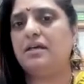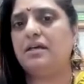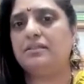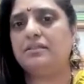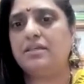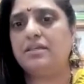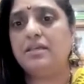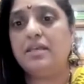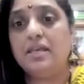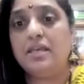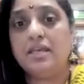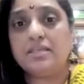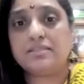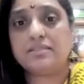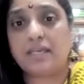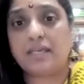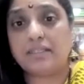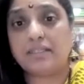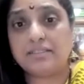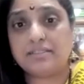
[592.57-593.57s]
other
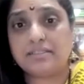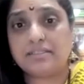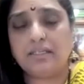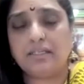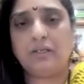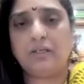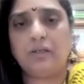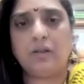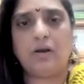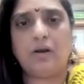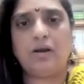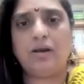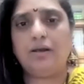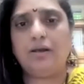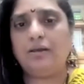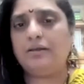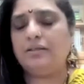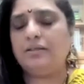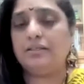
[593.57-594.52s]
sons-in-law.